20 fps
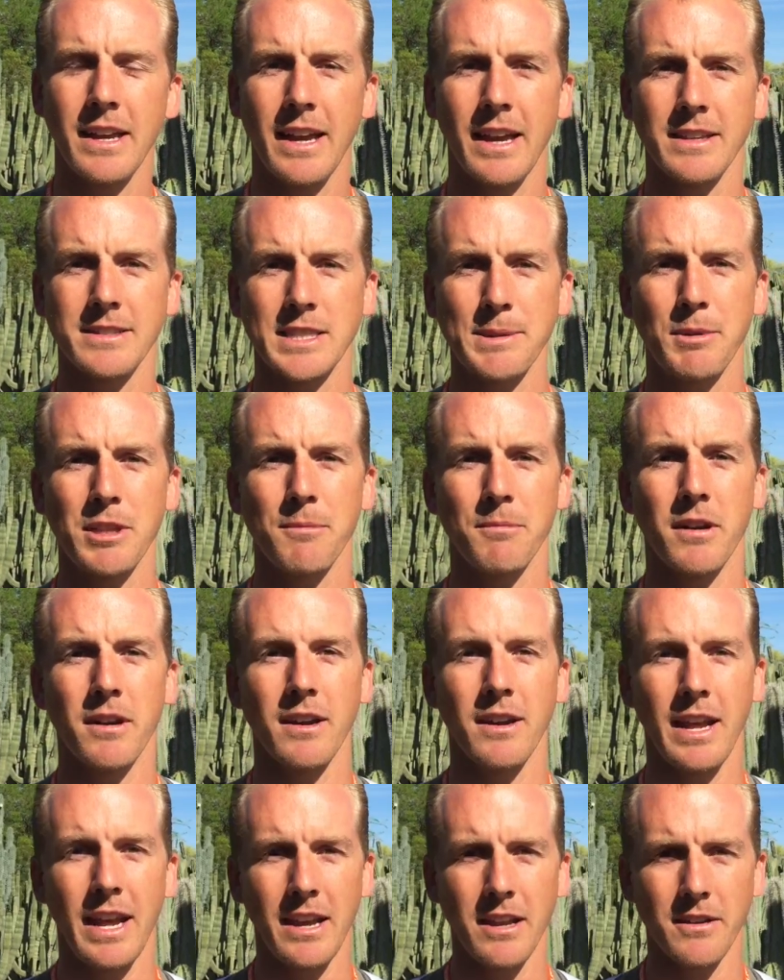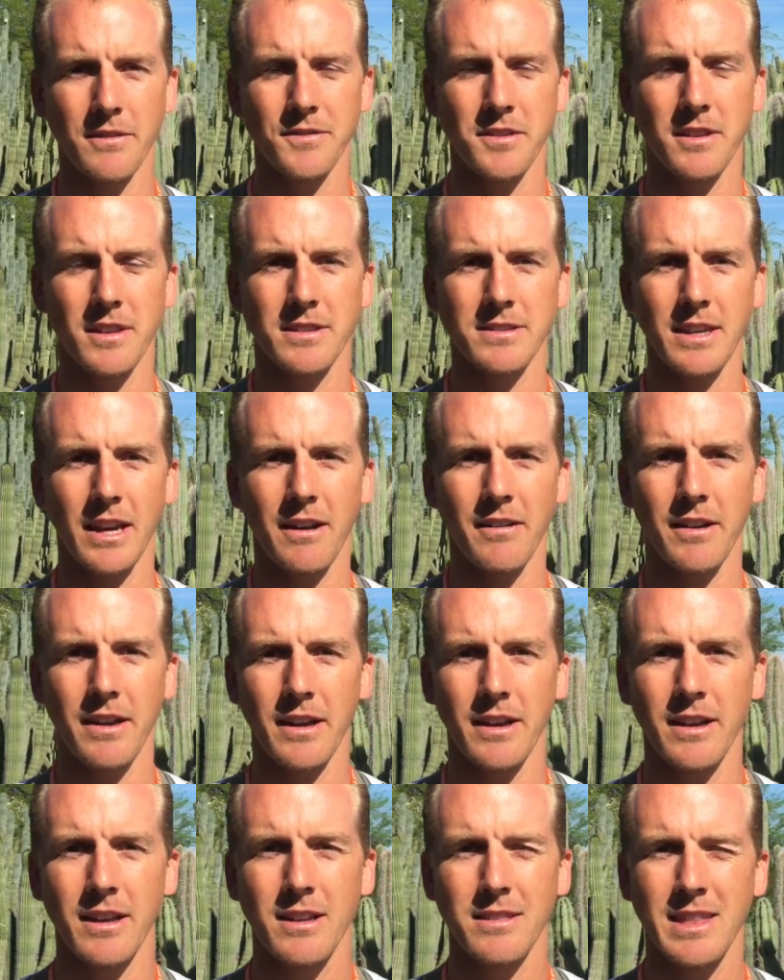and some of them are native to this
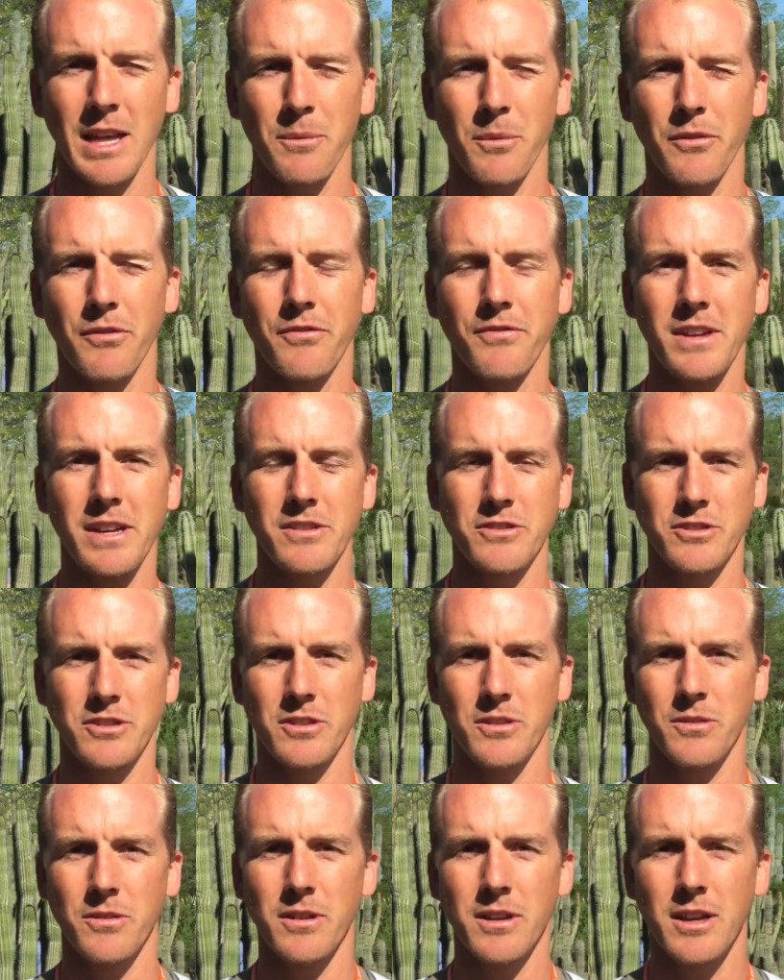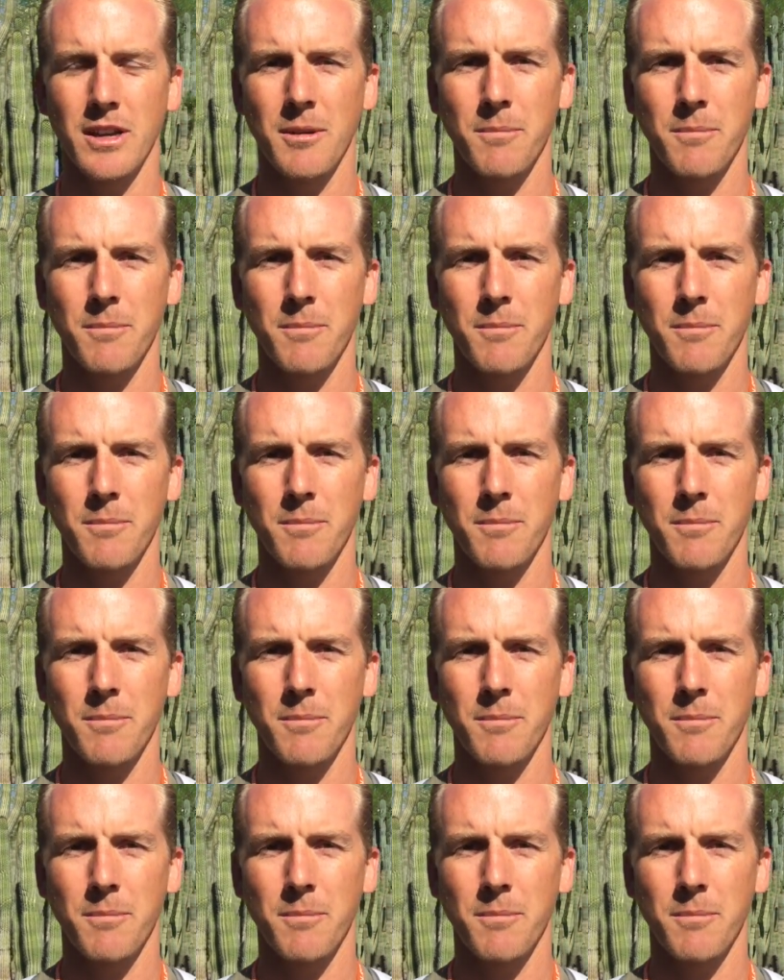area that will feed you,